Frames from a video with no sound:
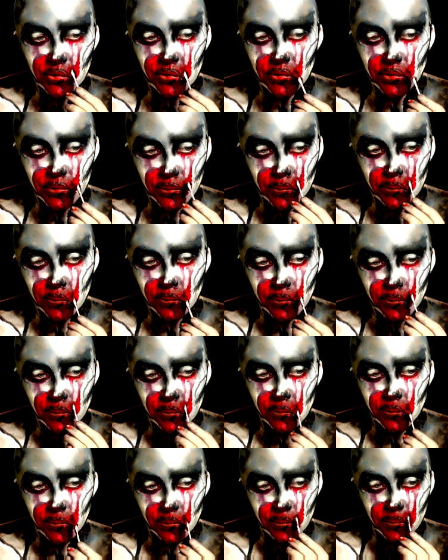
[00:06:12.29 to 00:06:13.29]
but also let me
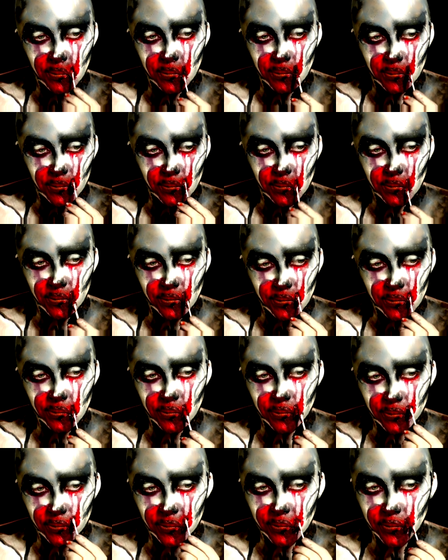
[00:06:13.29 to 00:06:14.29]
know if there's a way I can
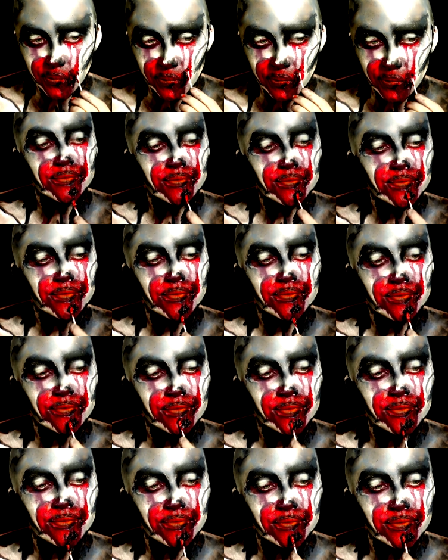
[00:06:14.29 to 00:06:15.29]
feel more
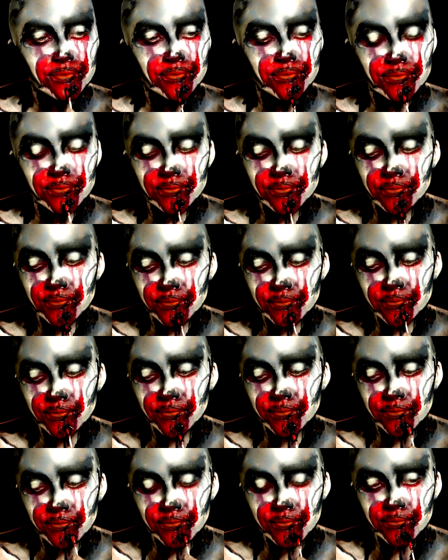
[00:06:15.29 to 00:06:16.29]
comfortable with
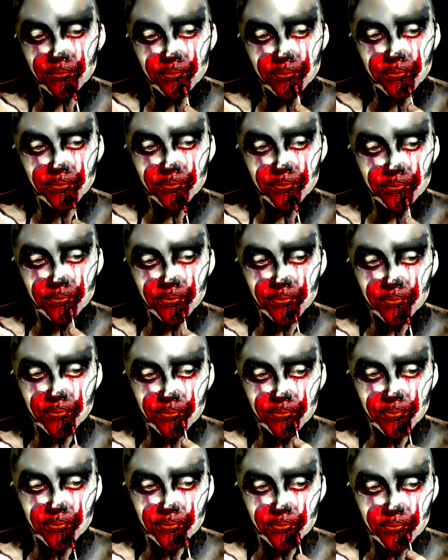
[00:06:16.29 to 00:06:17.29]
scab blood around my mouth,
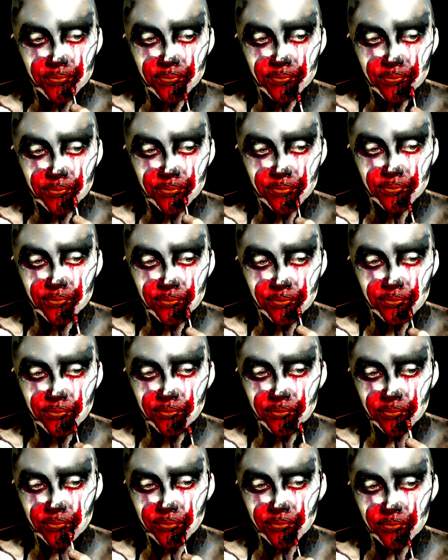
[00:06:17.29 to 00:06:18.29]
because this
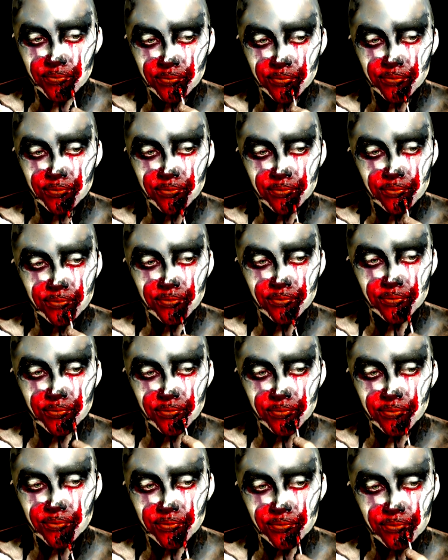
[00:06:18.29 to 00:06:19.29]
sensation just is
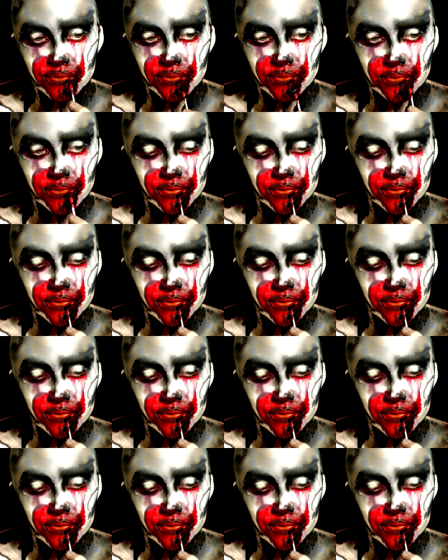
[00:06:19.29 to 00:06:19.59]
not it.